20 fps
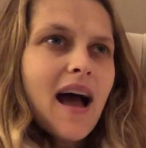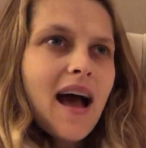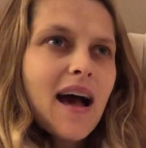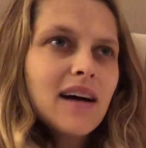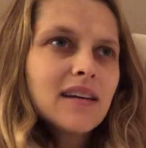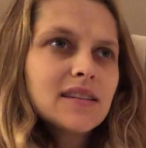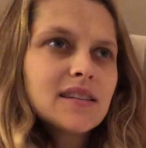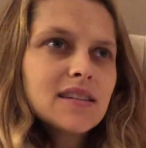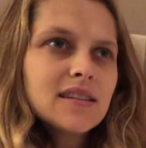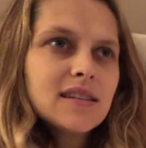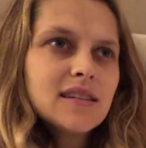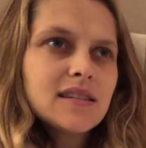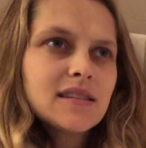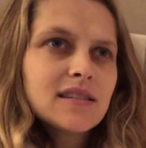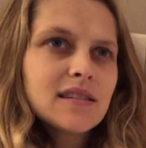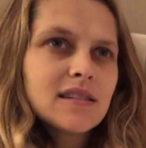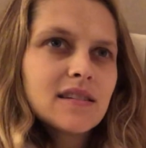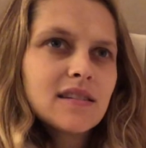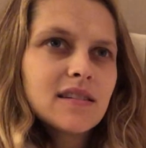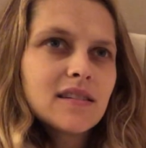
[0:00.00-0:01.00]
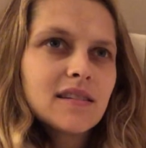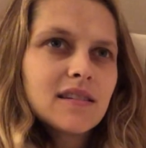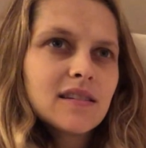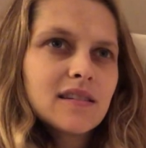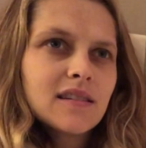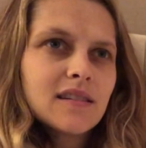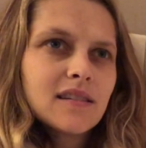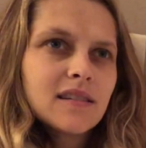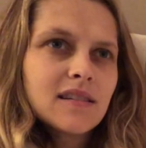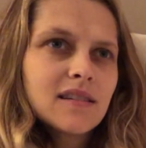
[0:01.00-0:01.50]
house
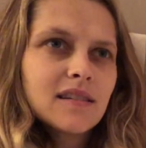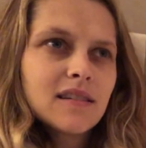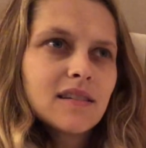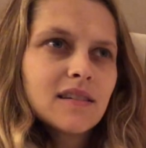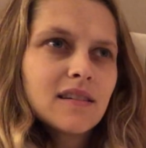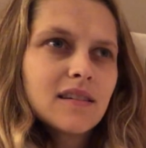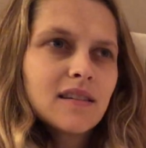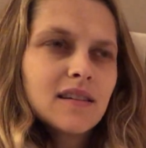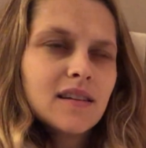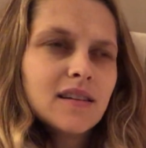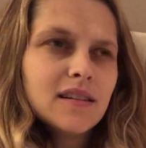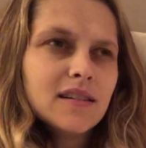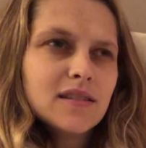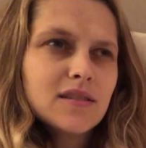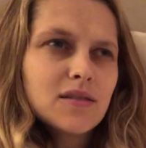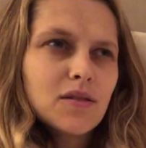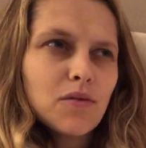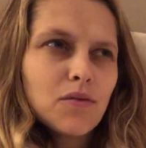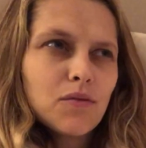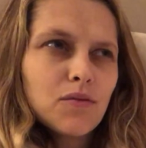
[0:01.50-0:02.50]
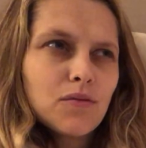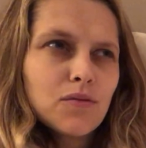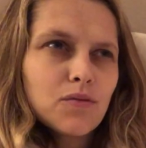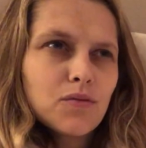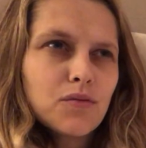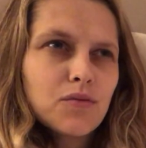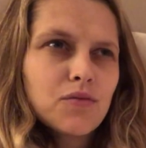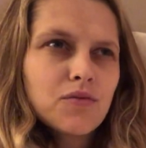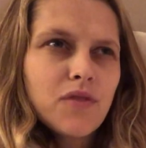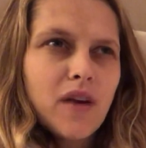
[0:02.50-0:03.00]
is
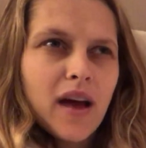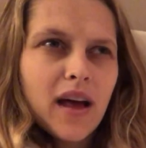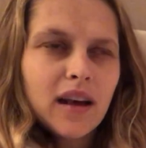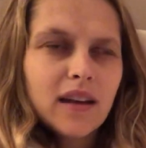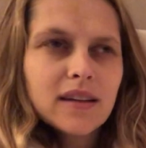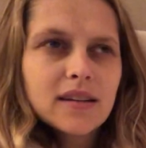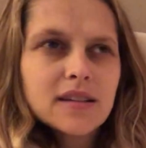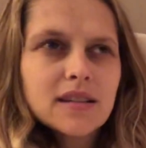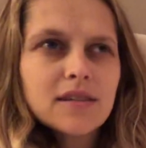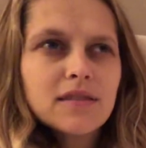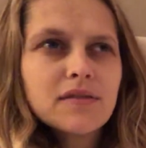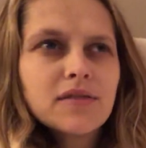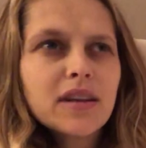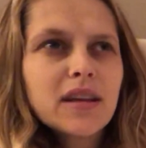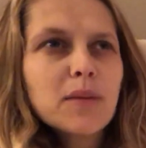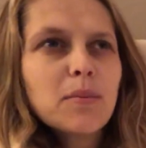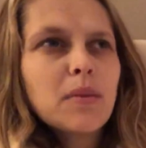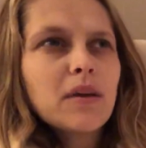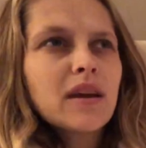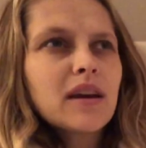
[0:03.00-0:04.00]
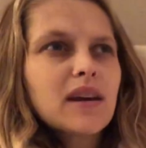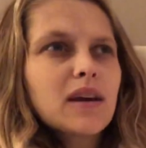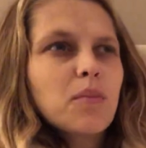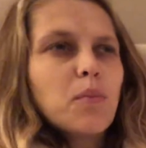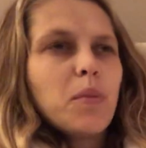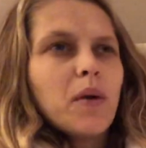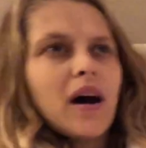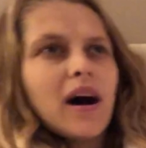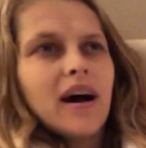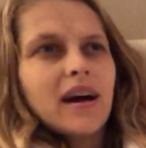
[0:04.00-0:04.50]
relatively big,
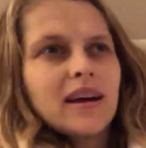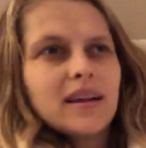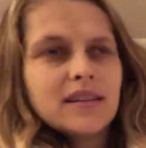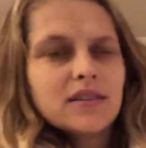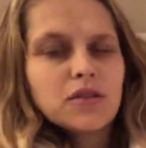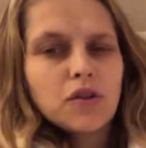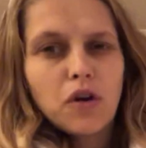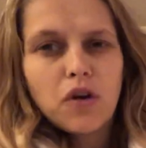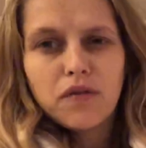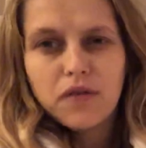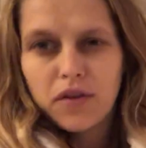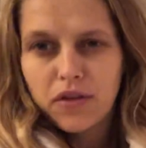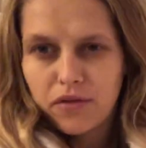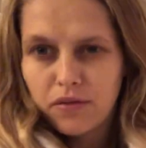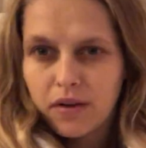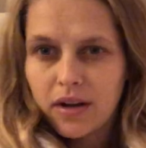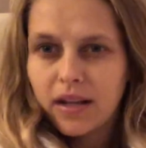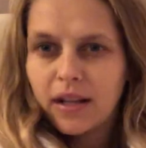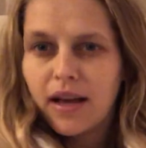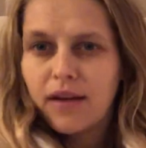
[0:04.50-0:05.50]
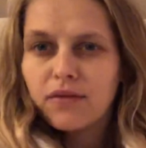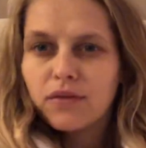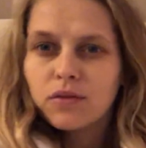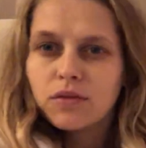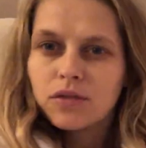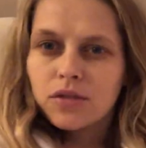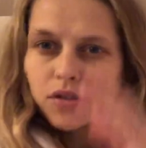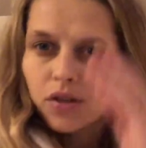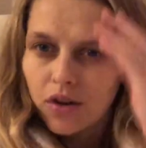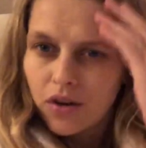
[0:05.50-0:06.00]
but it's over 3
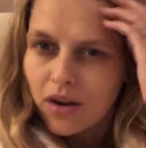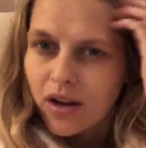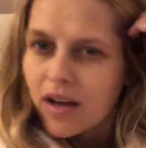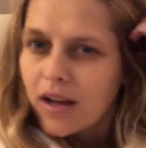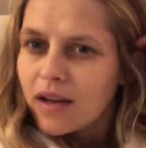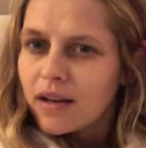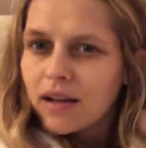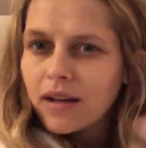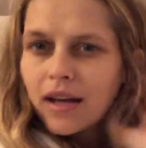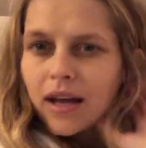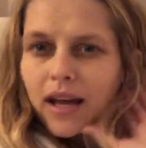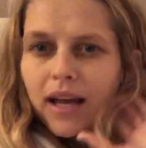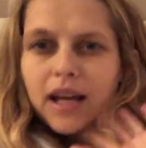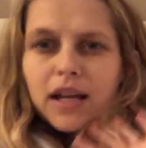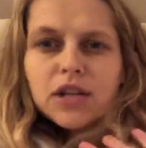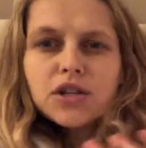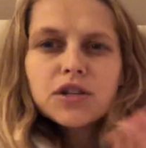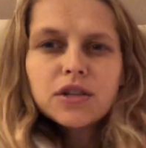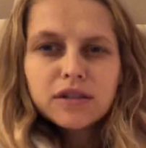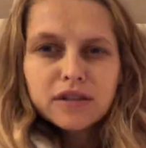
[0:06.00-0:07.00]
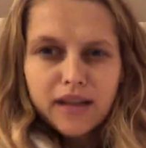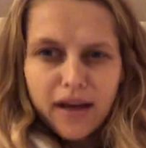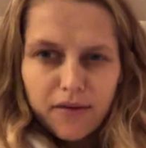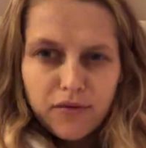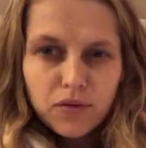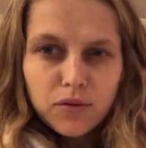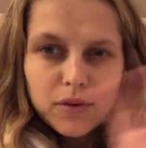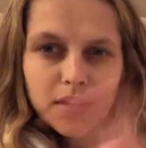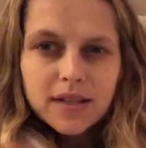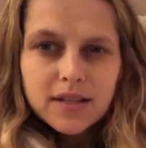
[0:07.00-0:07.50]
levels. So each
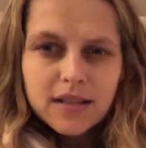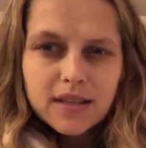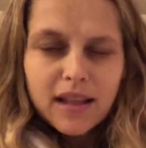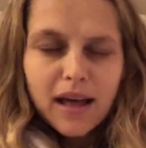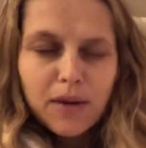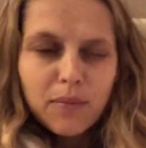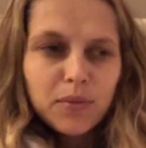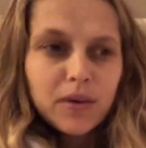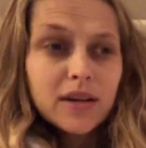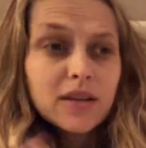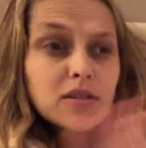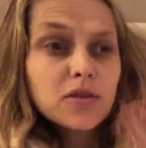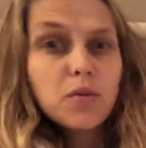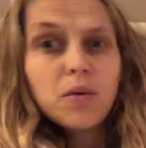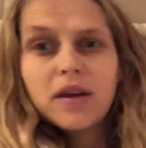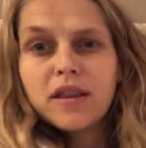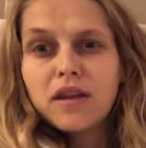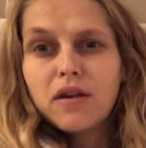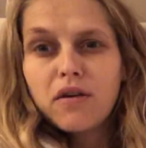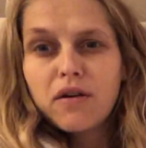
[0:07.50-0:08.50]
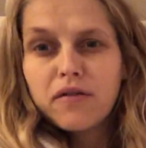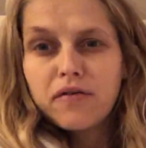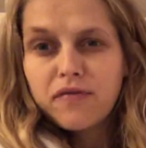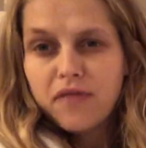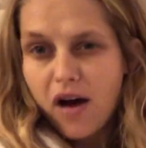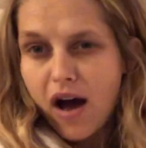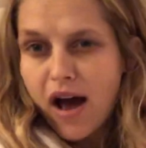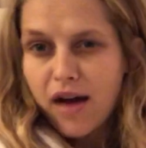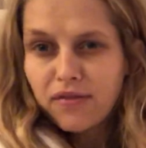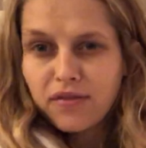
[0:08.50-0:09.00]
level isn't that big. So when there are
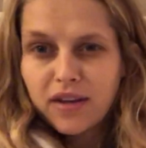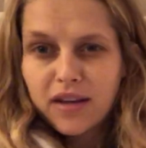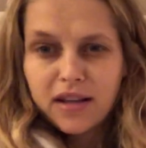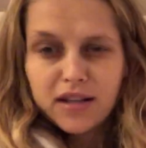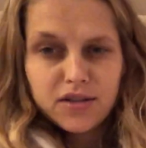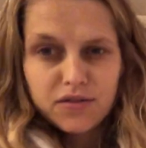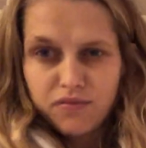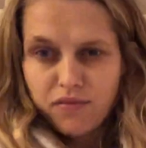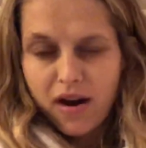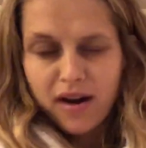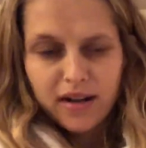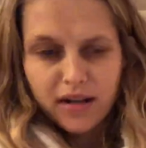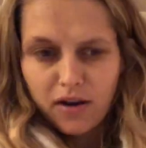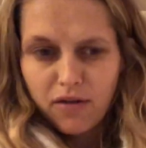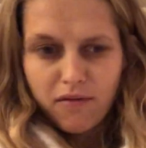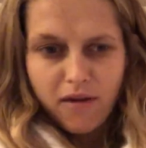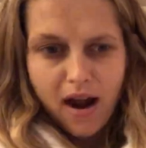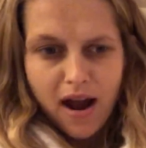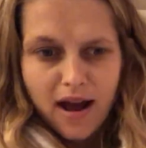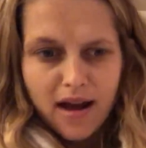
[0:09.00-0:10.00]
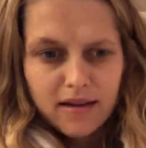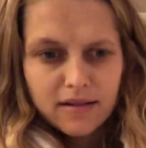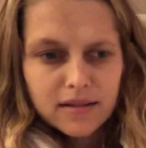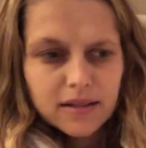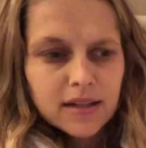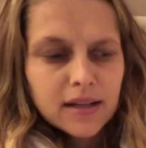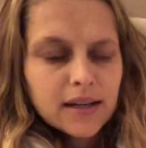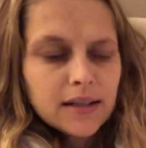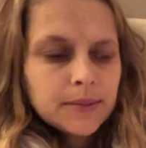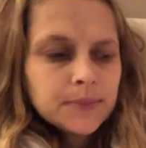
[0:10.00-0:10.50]
5 kids running around,